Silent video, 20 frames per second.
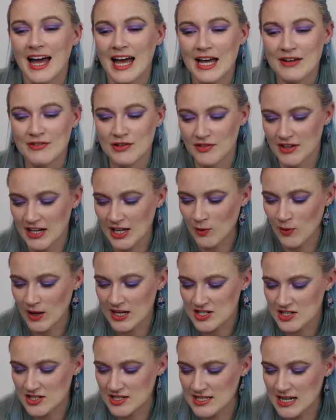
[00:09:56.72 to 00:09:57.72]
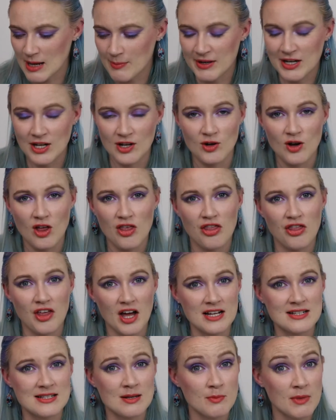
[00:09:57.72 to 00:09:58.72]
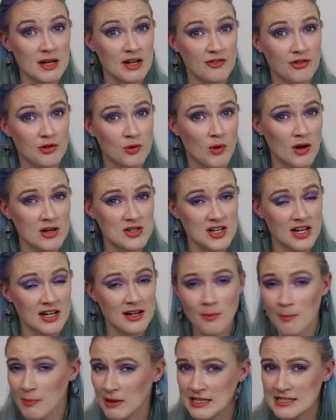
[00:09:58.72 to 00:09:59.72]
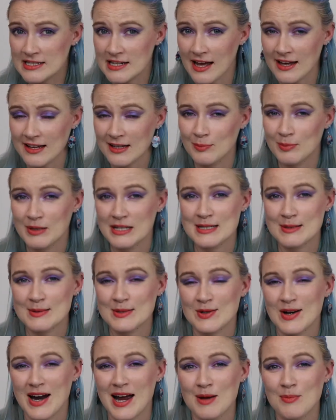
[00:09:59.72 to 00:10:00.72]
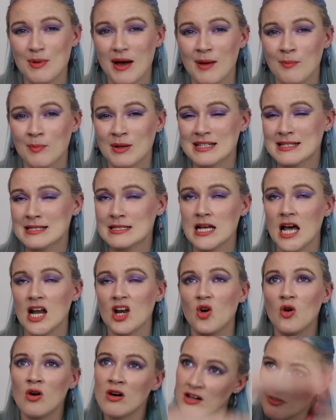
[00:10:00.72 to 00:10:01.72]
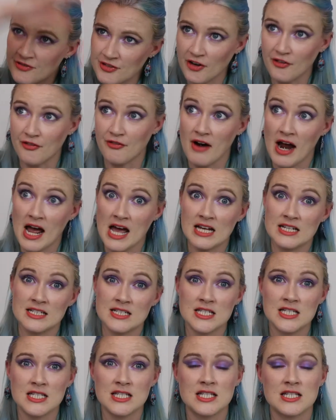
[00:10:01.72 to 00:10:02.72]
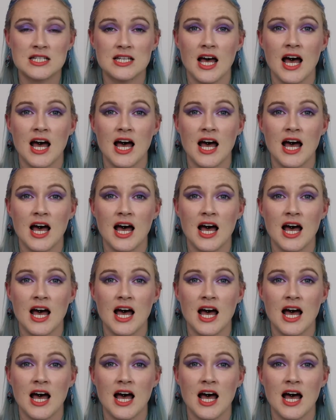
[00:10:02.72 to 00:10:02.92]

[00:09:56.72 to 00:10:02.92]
If you have any questions, let me know. Thanks a million for watching. Please like, please subscribe, and please tell all of your friends.